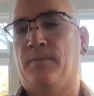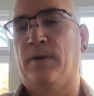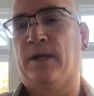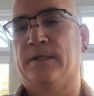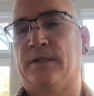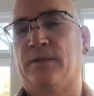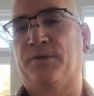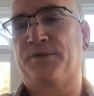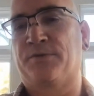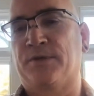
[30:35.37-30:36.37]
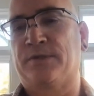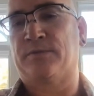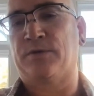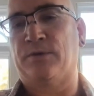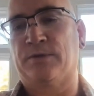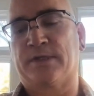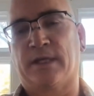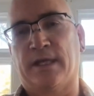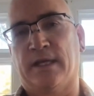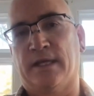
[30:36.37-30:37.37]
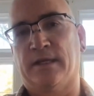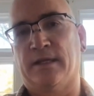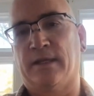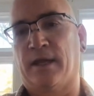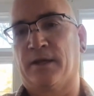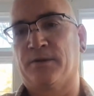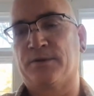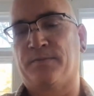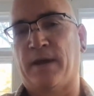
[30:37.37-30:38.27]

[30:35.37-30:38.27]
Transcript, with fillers: but those wisdom tools again that goes